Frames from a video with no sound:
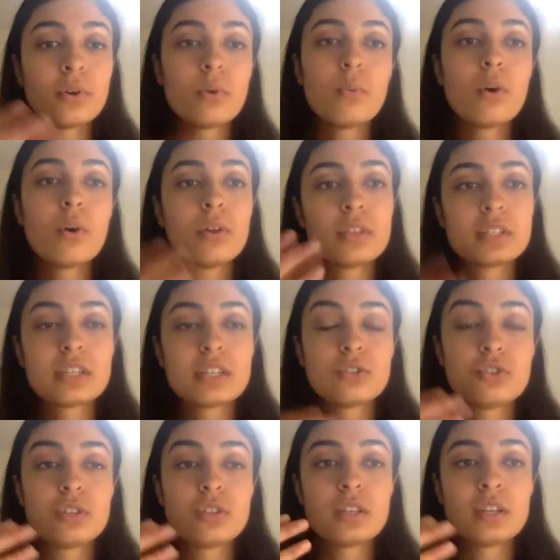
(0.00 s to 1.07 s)
or what other skills
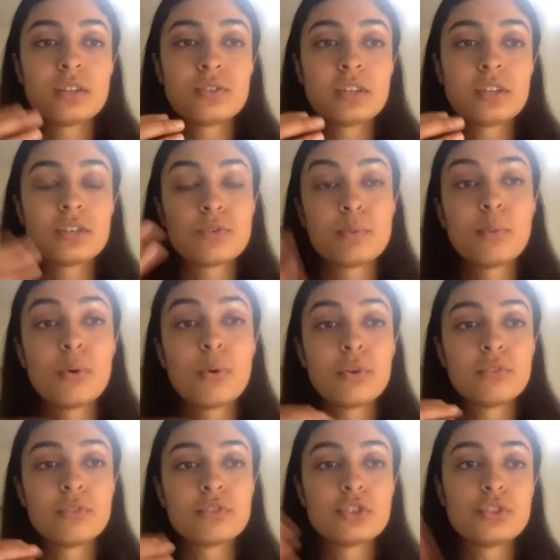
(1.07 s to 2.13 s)
do you think are
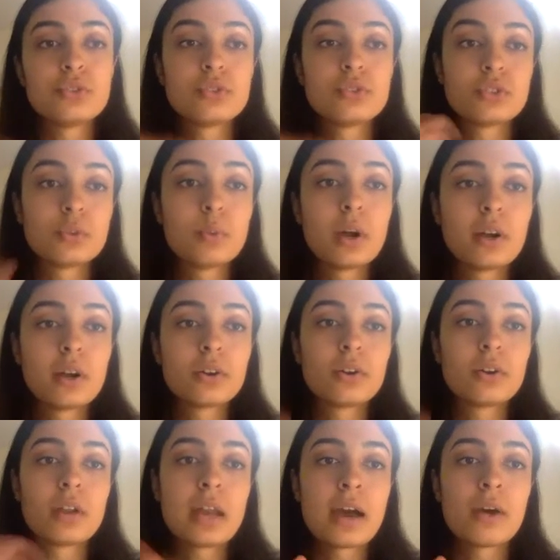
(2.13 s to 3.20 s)
important for students to work
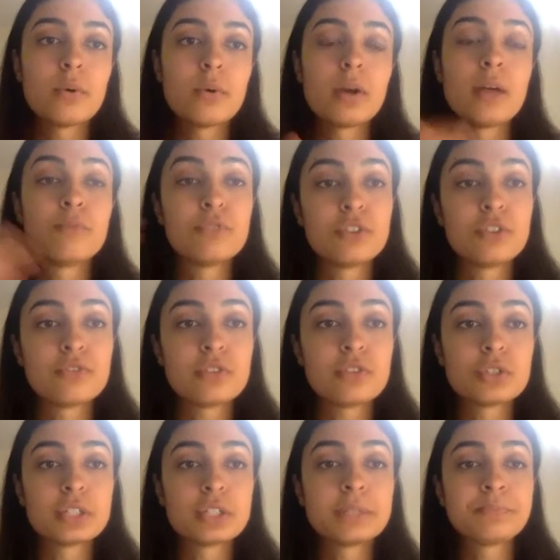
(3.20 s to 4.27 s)
on now and for the
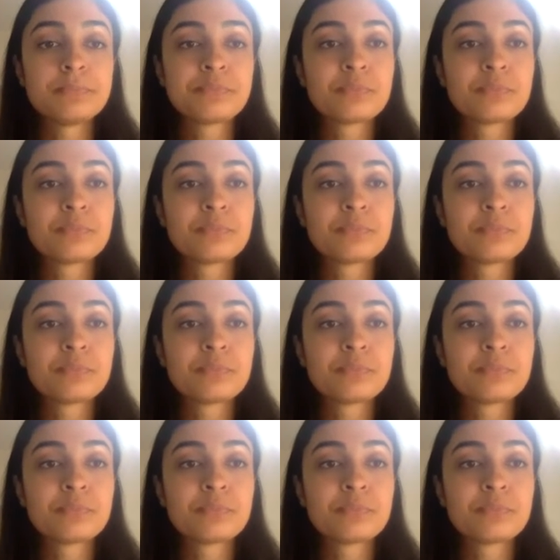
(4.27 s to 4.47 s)
future?